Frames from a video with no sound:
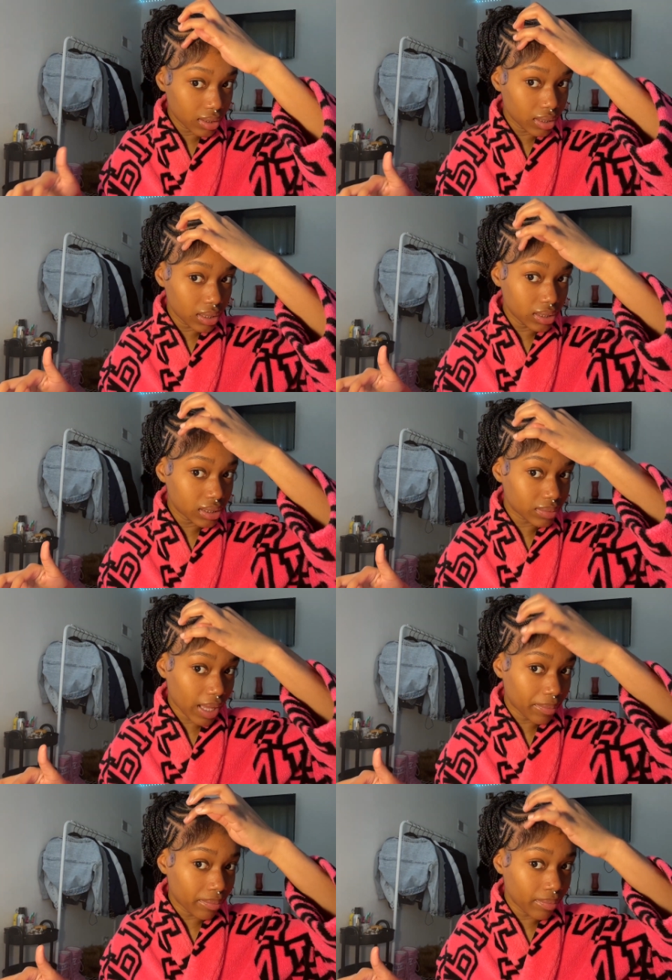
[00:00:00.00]
it just
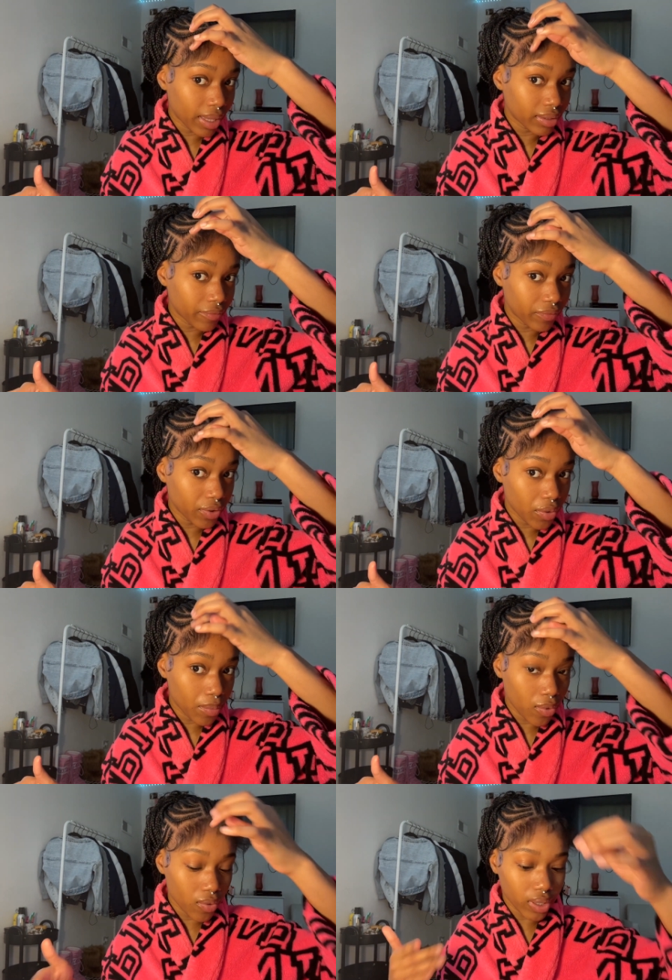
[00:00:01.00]
like make them feel
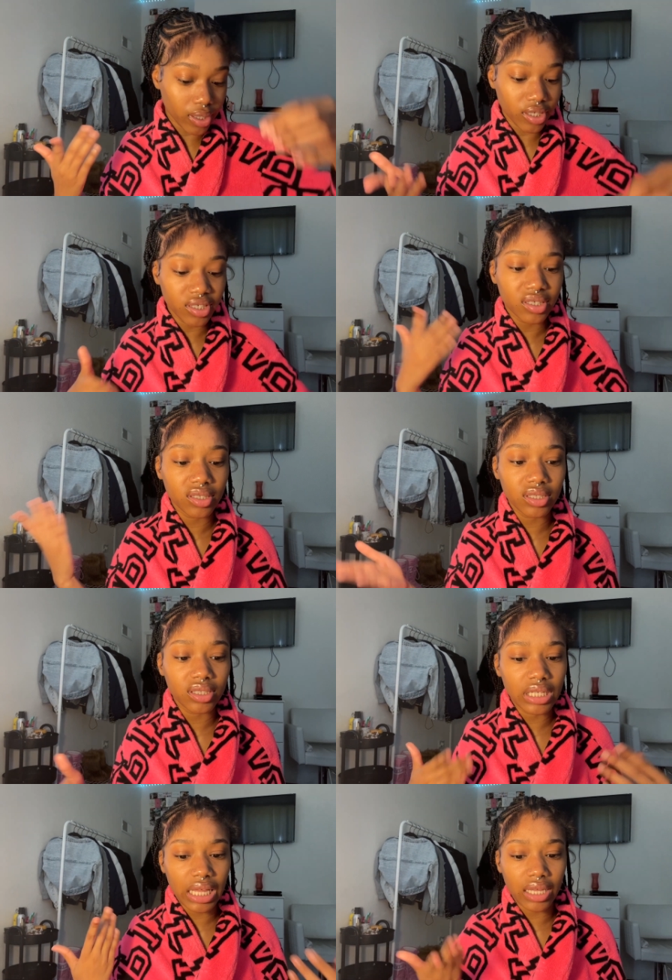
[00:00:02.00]
more
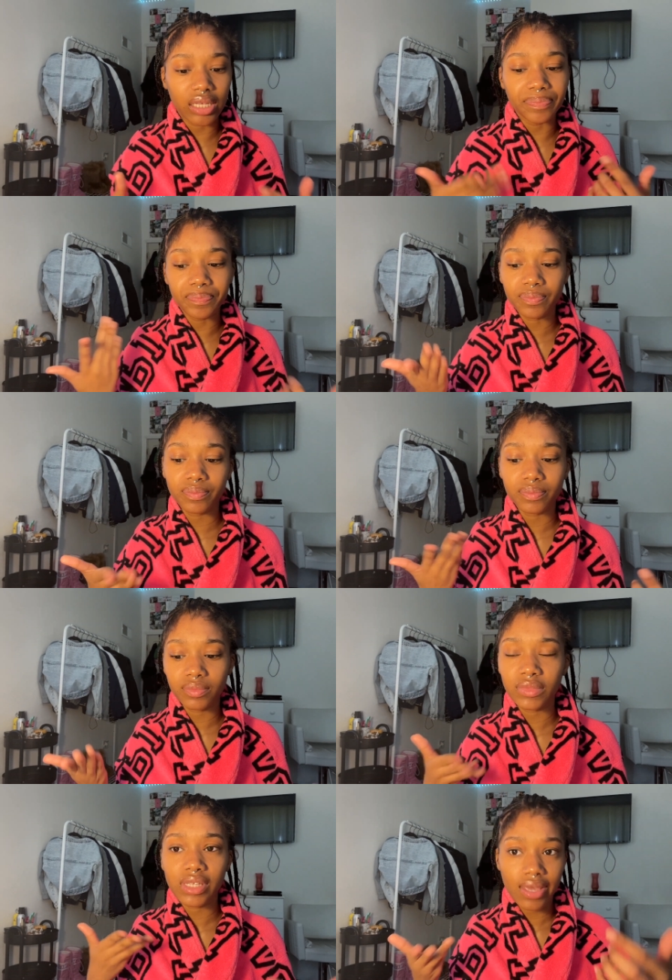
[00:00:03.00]
like
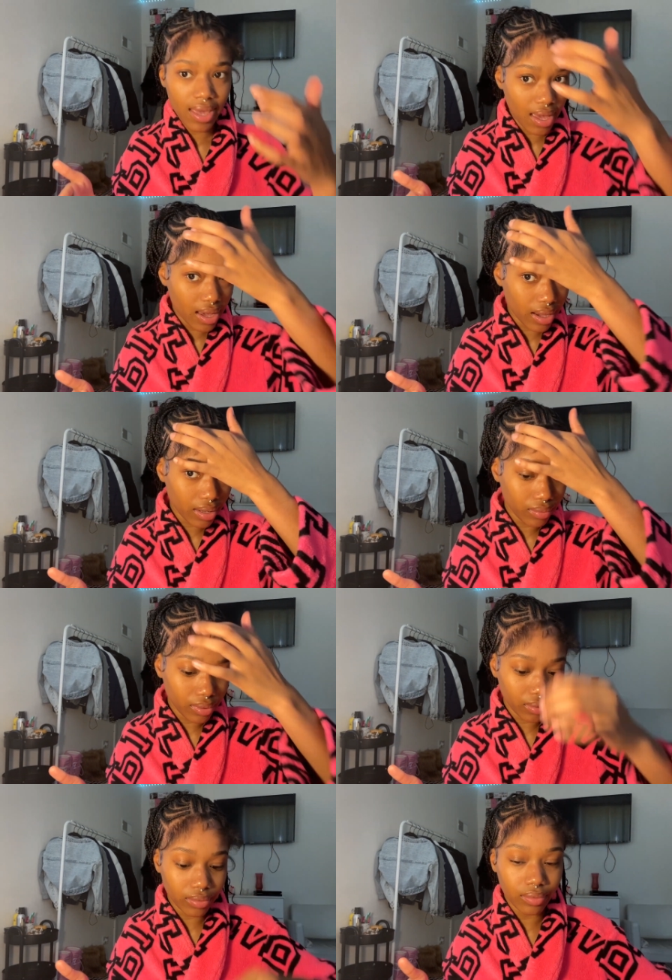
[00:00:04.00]
i don't
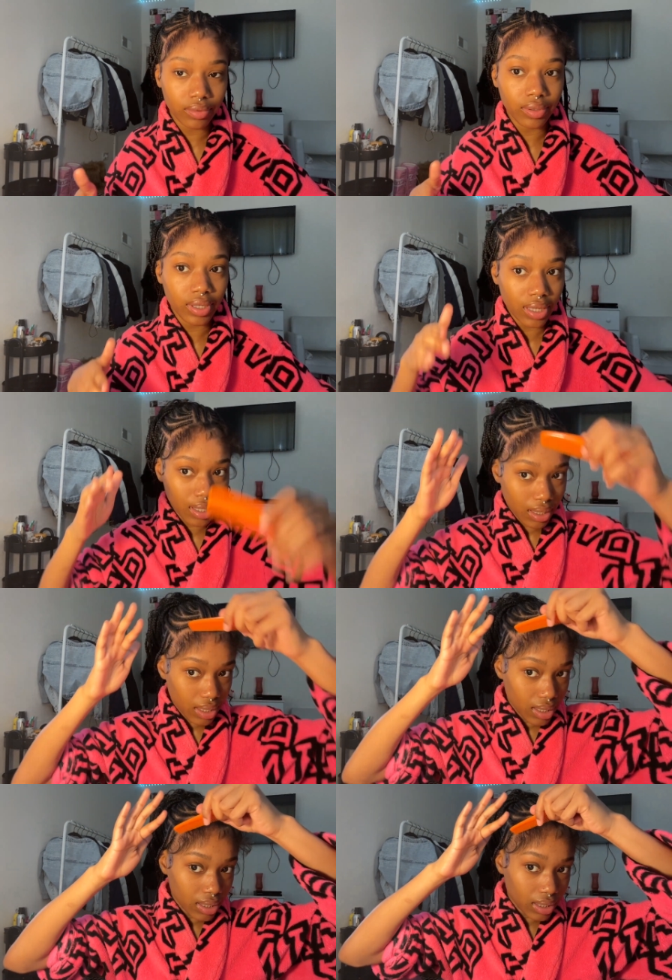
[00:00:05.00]
know
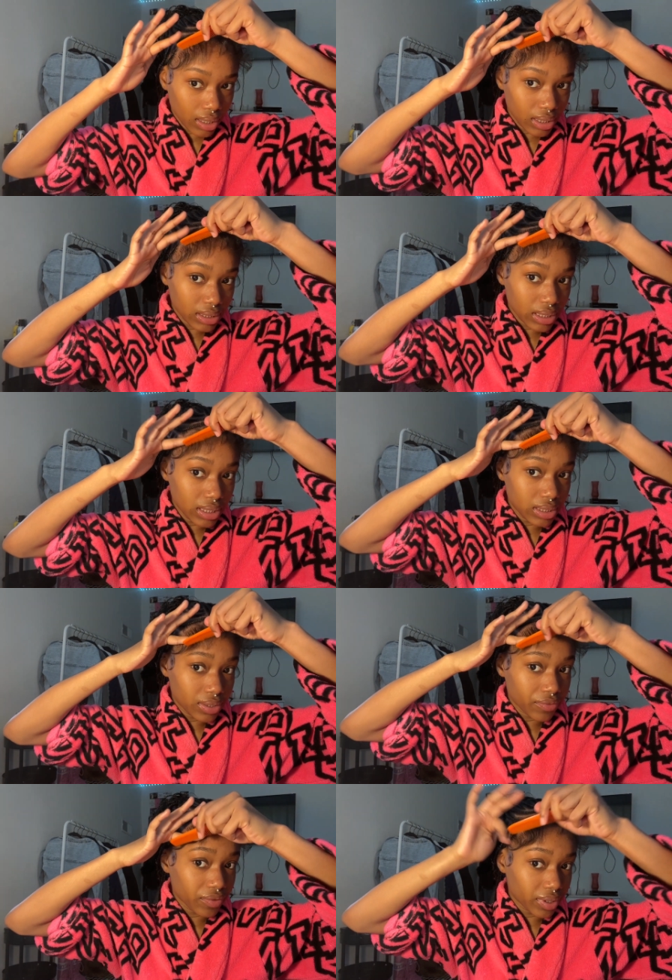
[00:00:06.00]
it's
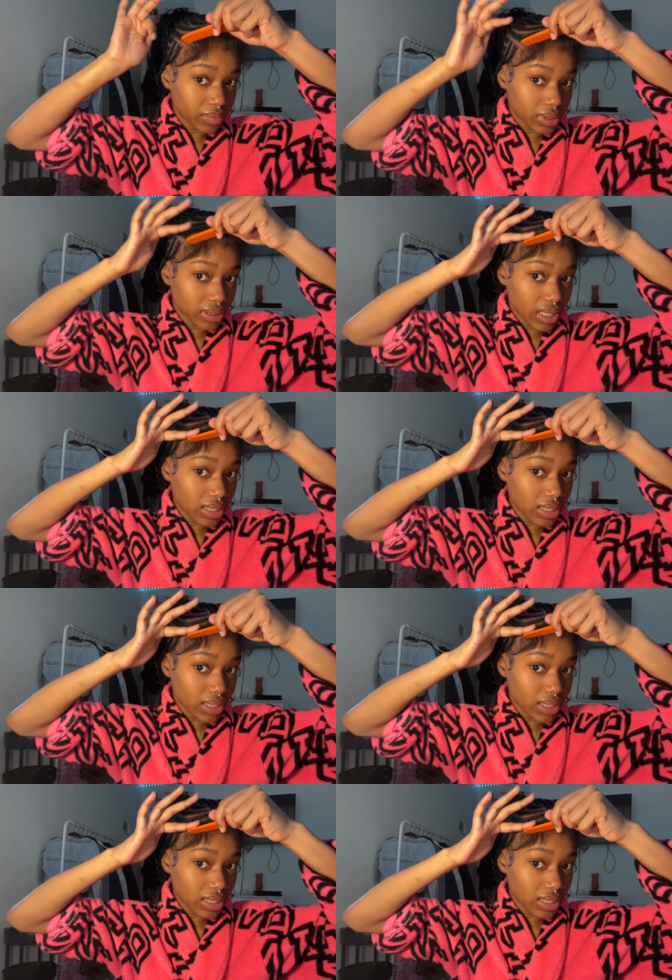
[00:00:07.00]
easier for them to say